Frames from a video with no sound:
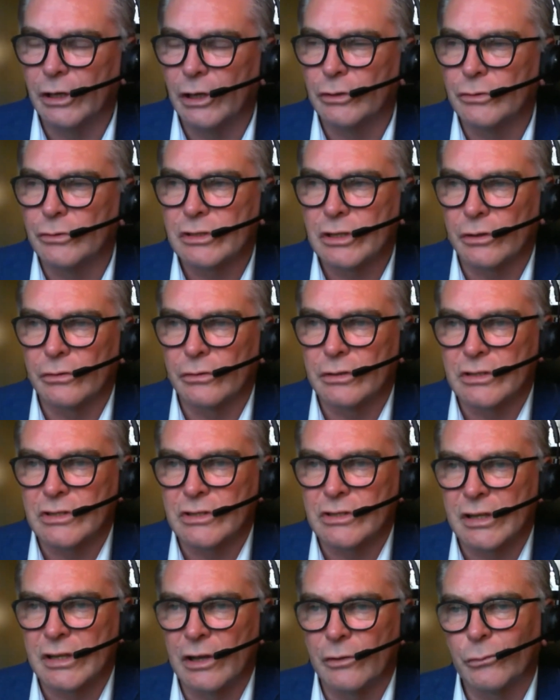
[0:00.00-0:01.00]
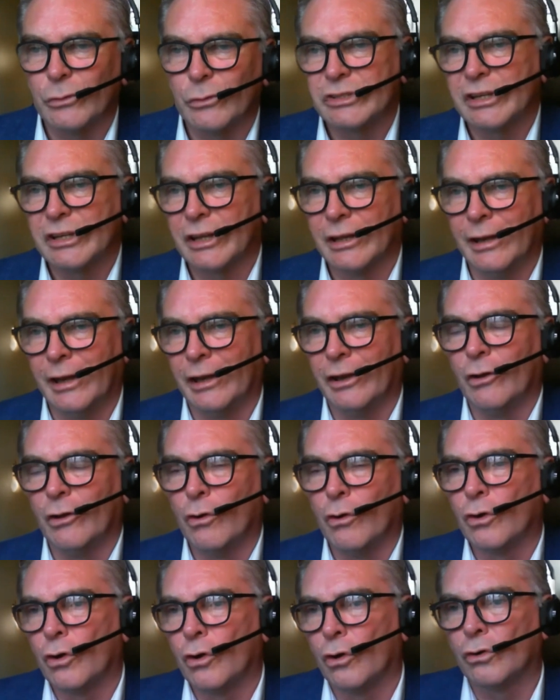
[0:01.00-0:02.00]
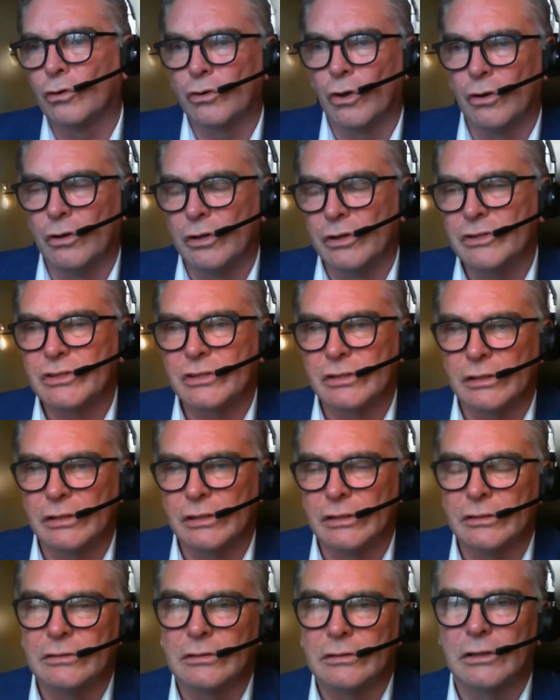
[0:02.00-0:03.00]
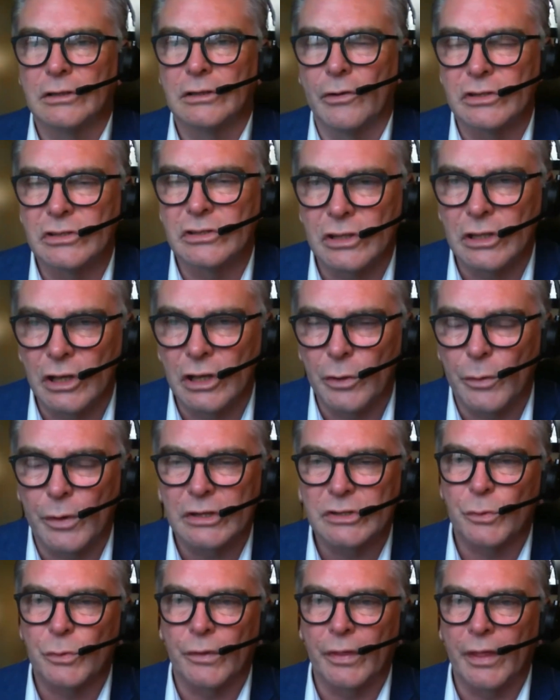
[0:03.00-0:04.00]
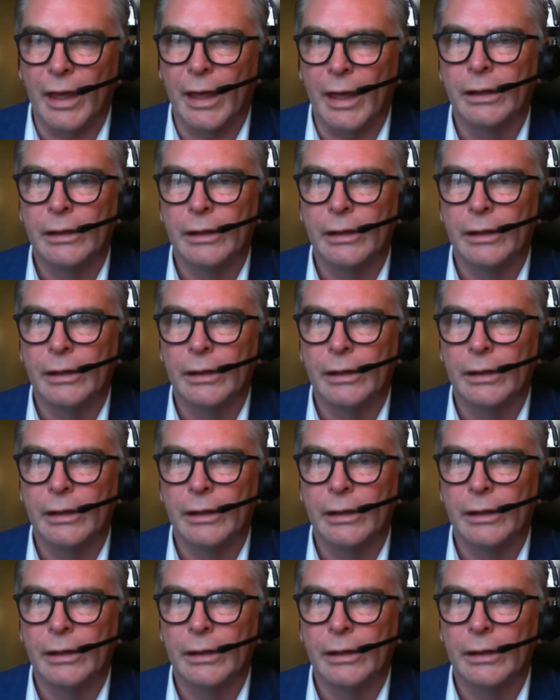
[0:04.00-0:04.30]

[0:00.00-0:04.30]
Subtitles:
So as I say, if we're taking Hong Kong dollars and going to the US with that,